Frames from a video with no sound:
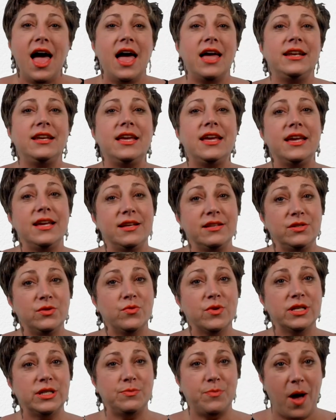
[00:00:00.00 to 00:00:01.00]
and is
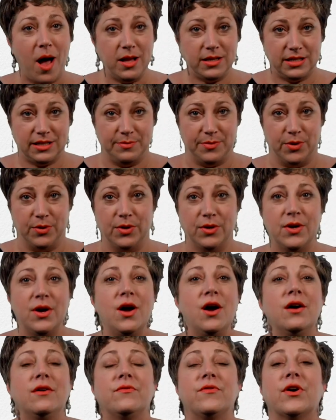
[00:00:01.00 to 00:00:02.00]
responsible
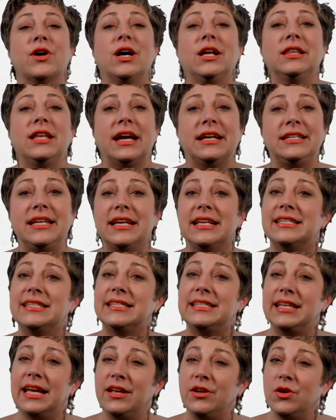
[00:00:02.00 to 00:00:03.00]
for collecting
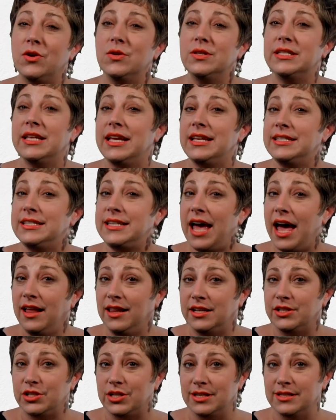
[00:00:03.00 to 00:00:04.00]
signals
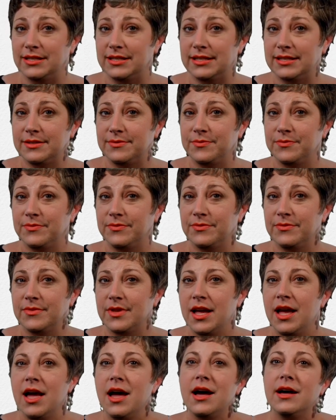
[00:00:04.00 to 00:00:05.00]
intelligence.
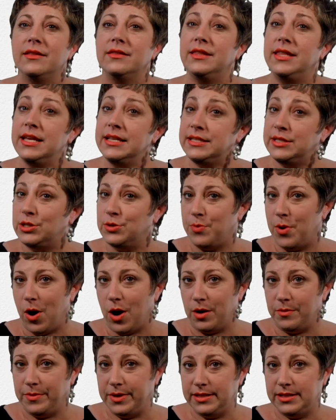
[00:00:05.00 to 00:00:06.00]
This
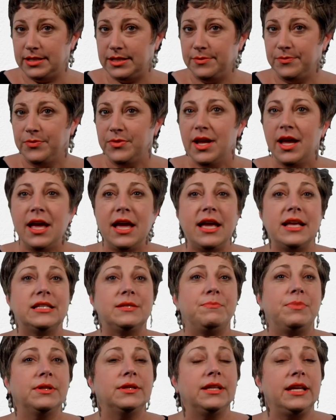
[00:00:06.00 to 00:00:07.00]
department
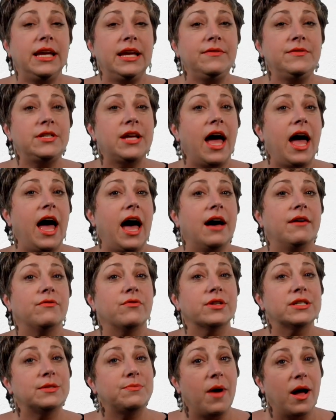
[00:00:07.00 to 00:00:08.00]
is believed to
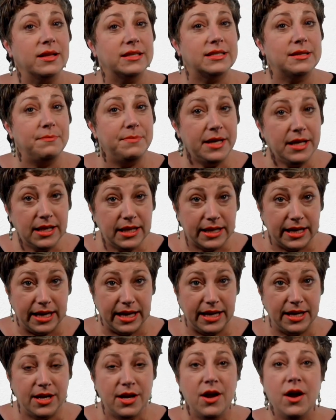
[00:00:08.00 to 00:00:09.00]
have
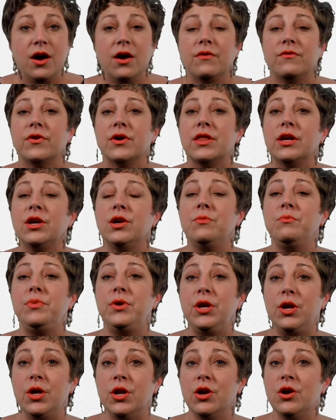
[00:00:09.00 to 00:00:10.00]
responsibility for the
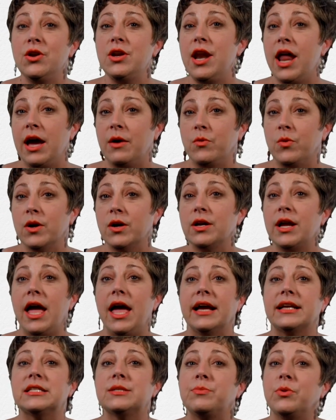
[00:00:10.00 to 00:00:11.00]
computer network
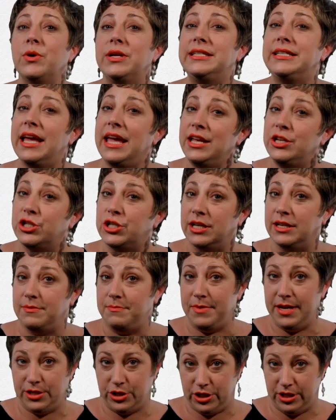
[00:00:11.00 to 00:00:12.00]

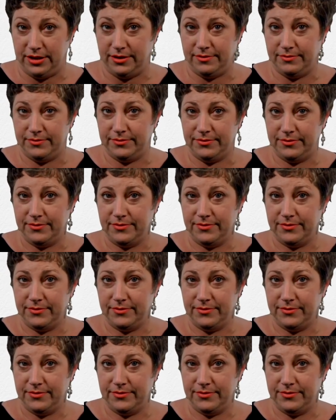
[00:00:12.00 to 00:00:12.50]
exploitation mission.